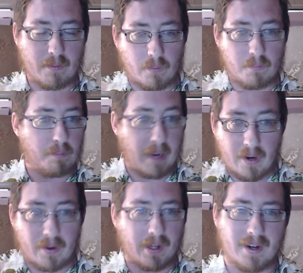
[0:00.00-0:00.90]

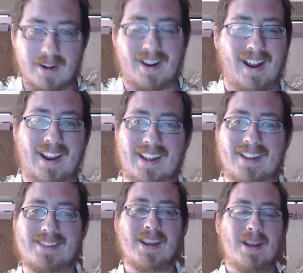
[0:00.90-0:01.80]
barrier, I
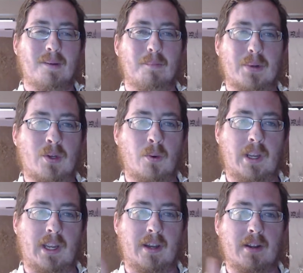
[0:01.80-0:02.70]
guess,
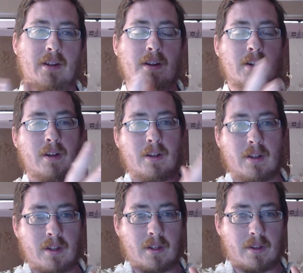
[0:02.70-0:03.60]
between
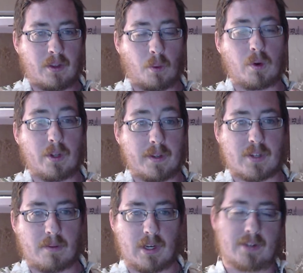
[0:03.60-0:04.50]
the world of
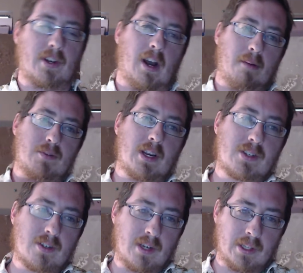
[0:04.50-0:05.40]
subjects and
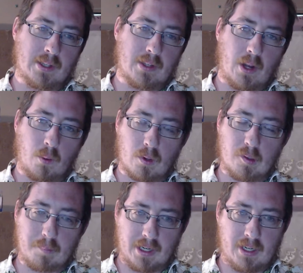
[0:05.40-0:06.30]
objects and a world
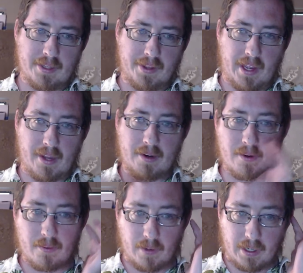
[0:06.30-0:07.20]
beyond that,
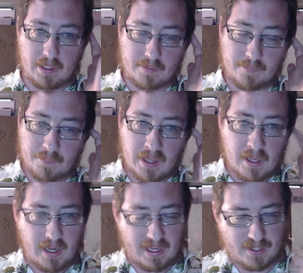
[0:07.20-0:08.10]
right?
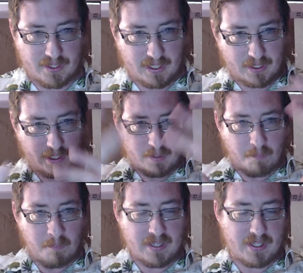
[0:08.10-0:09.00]
As he says, these
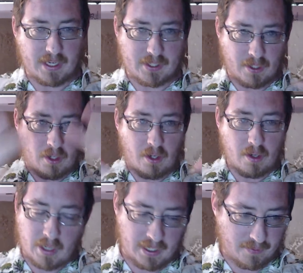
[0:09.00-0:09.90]
mystics in all
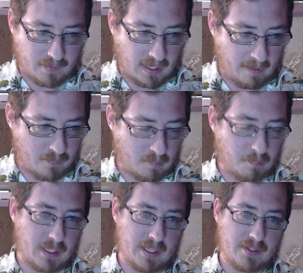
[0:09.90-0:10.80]
kinds of times and
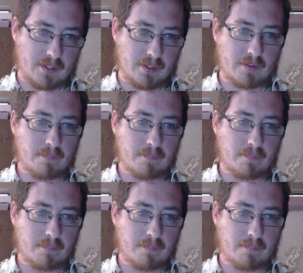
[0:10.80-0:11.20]
places